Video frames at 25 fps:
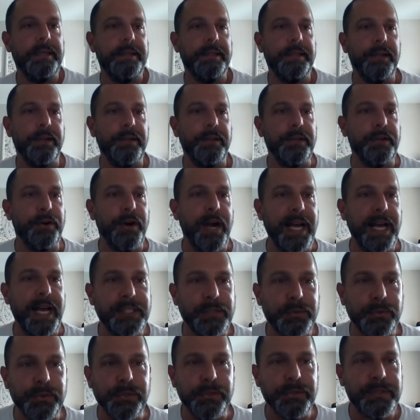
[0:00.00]
you know the
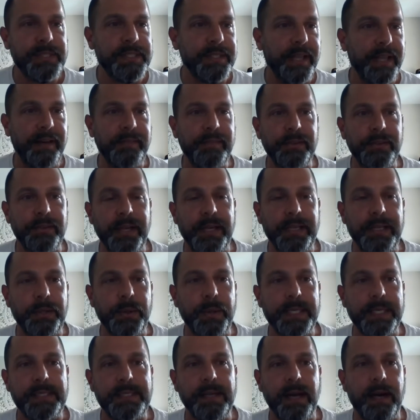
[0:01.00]
grassroots level at
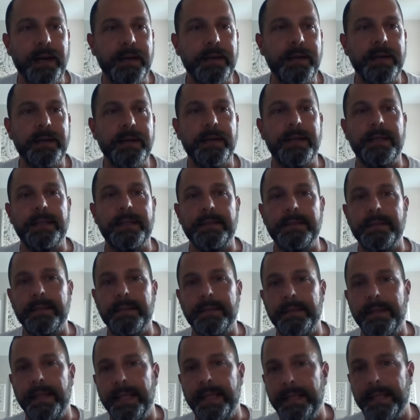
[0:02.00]
us soccer
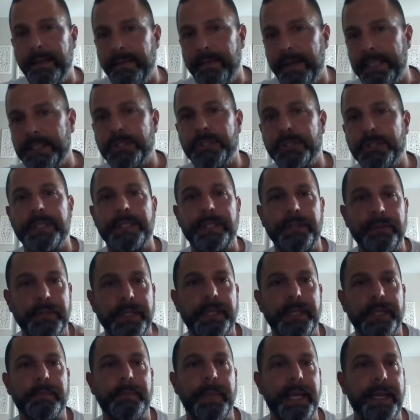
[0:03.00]
and then eventually you
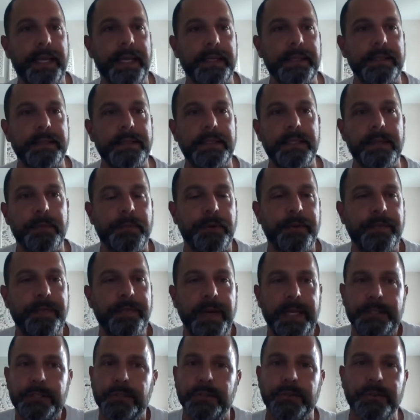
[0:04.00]
can make it into the
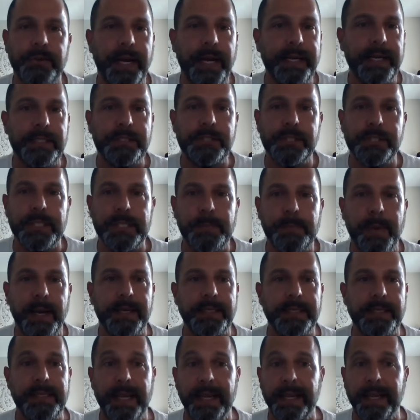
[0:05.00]
professional ranks just
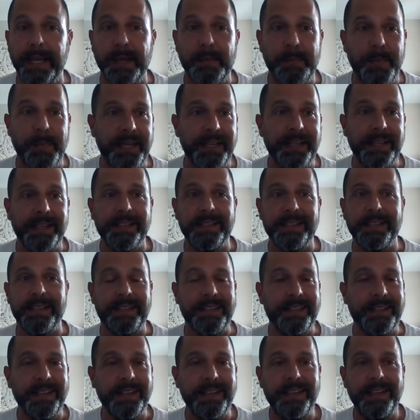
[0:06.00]
by staying committed
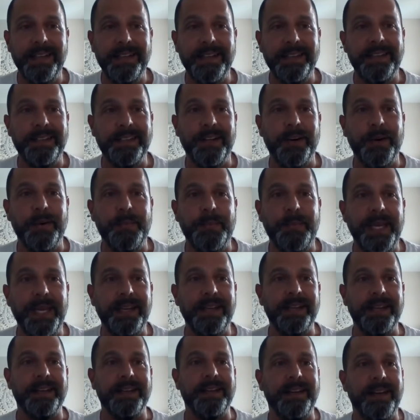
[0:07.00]
and you know
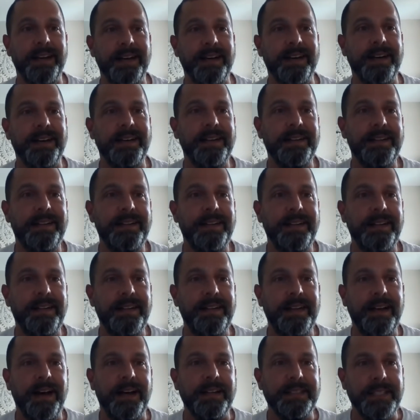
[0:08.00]
being uh,
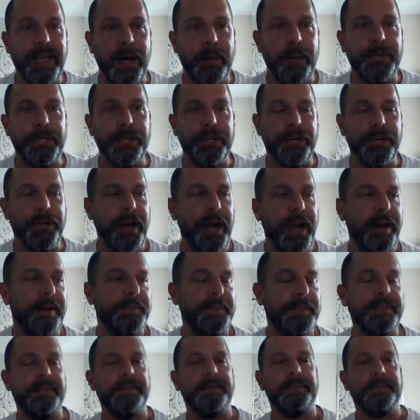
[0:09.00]
on top of your
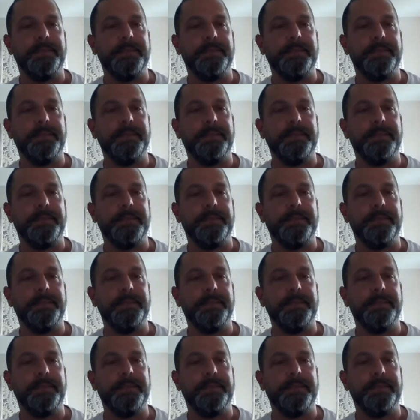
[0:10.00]
craft